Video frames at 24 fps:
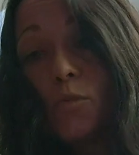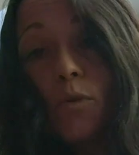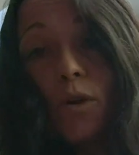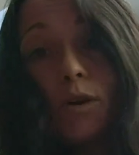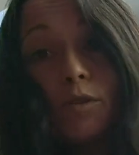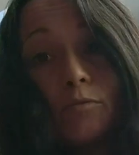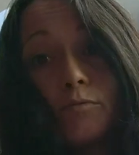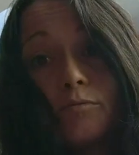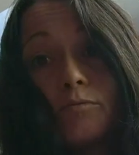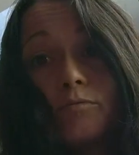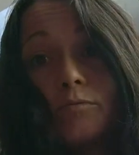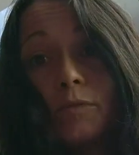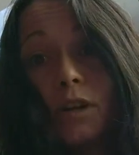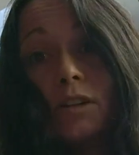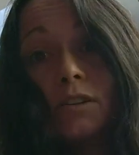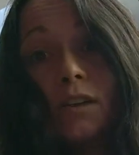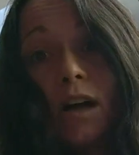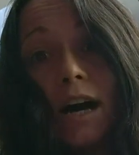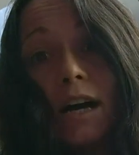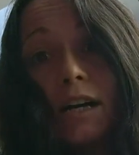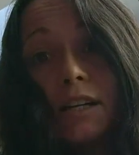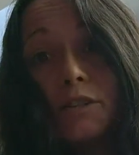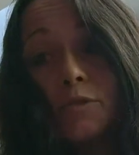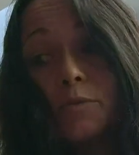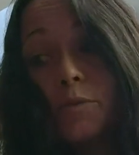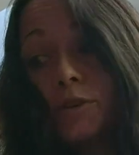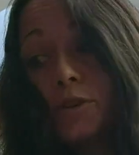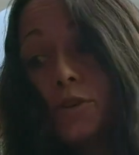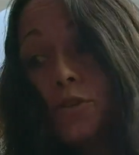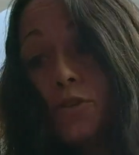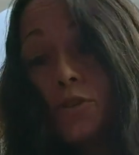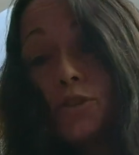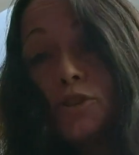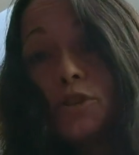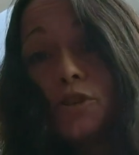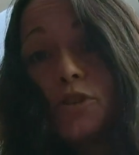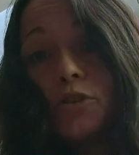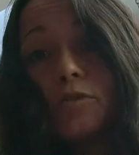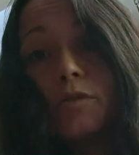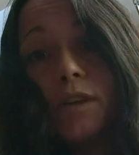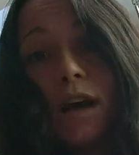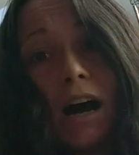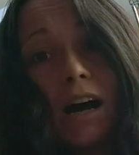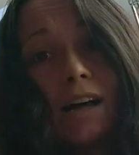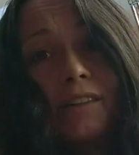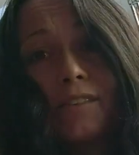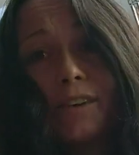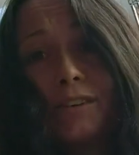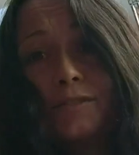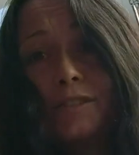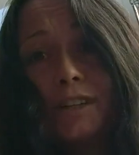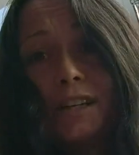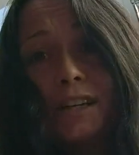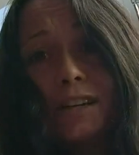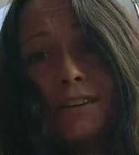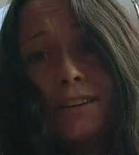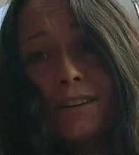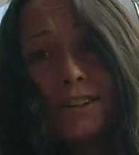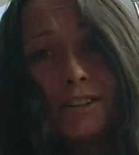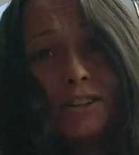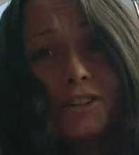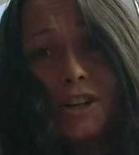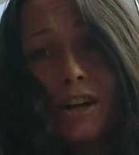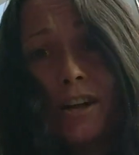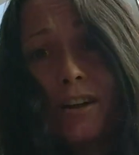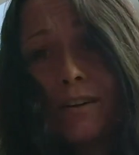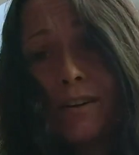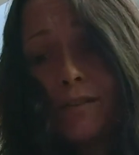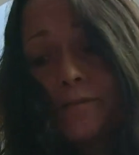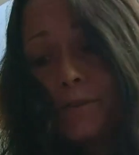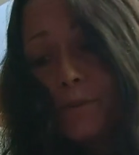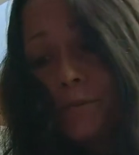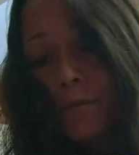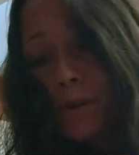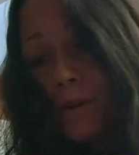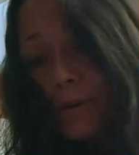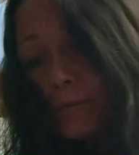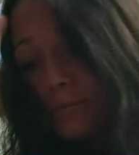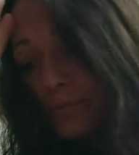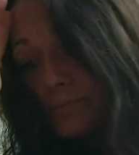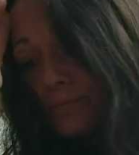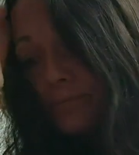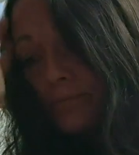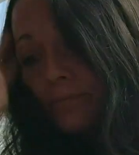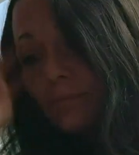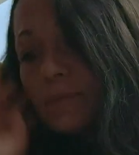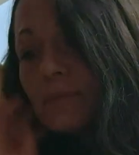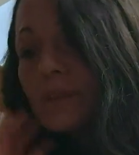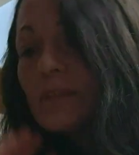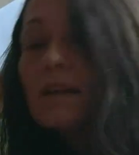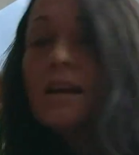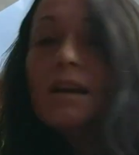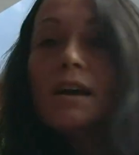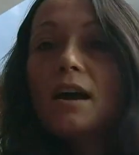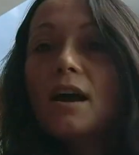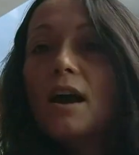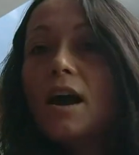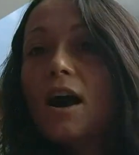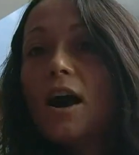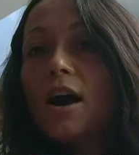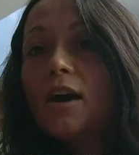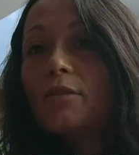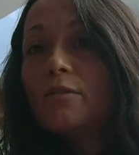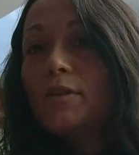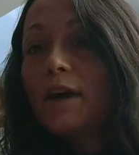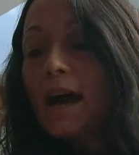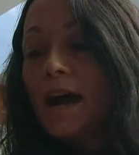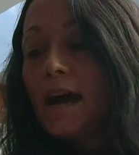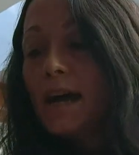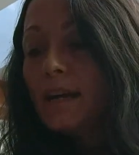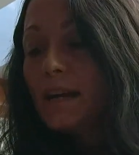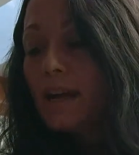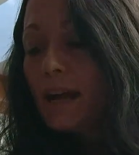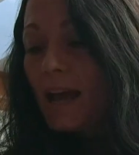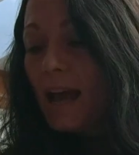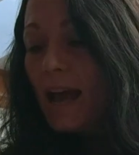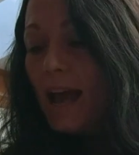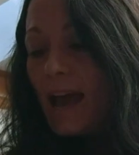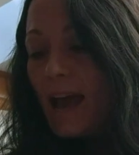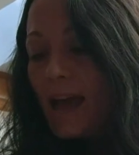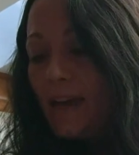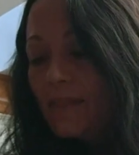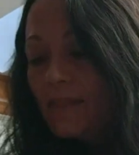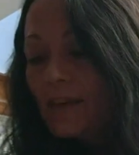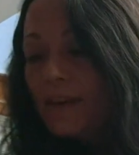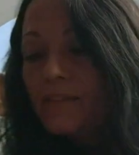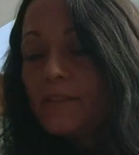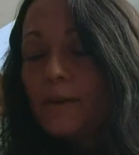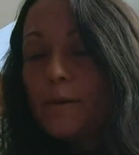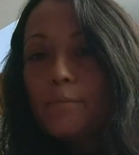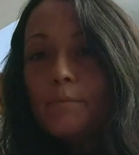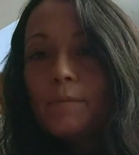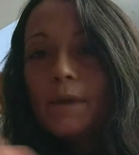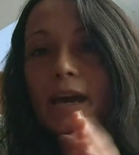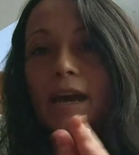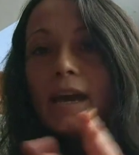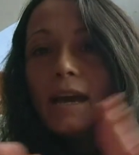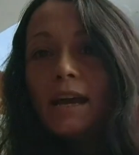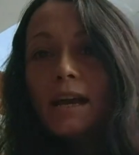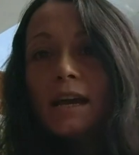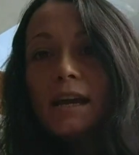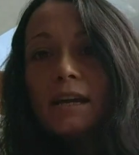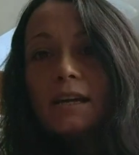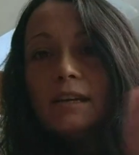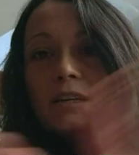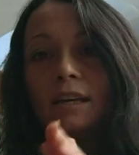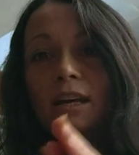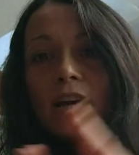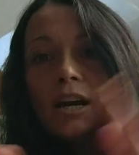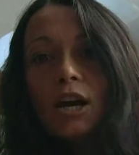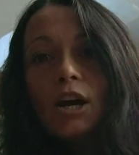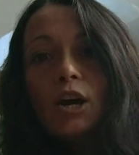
what aligns with your truth. I'd love to hear it. Share it if you want. All right. And then the main,